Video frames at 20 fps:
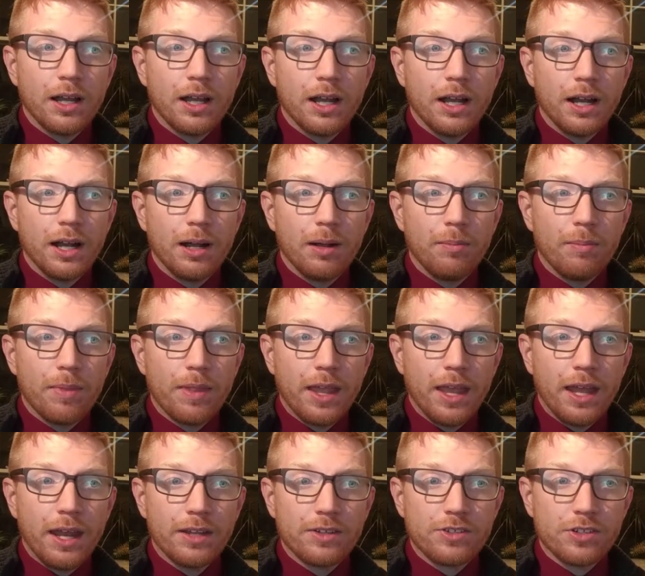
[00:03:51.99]

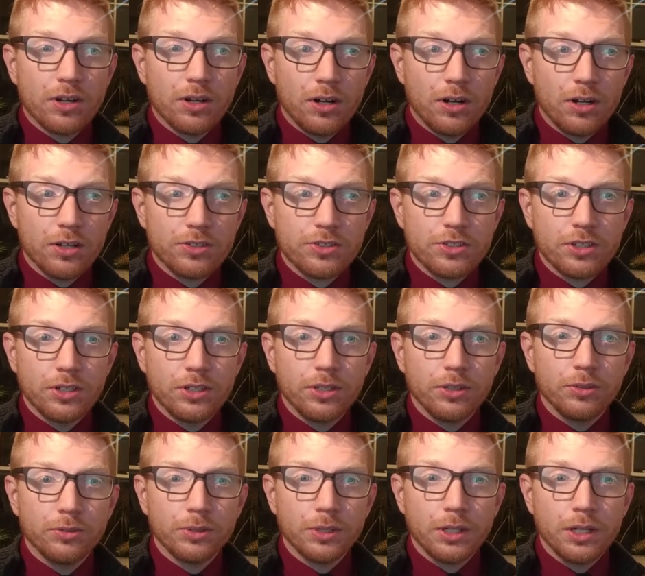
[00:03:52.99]
and it's
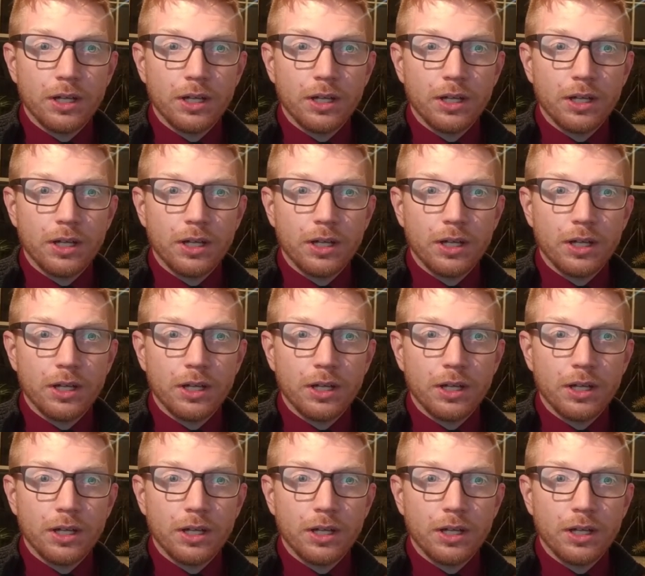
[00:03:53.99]
also,